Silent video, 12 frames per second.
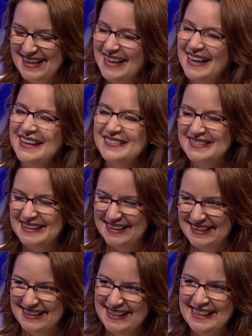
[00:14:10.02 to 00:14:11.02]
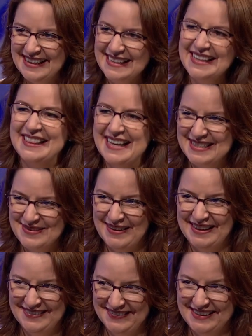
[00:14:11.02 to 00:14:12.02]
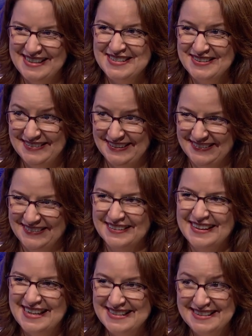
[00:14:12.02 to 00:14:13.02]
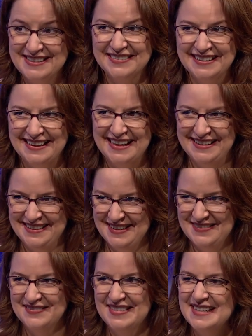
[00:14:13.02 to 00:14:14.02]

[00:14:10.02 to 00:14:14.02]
I would think that that's probably very true. I see you at a lot of them.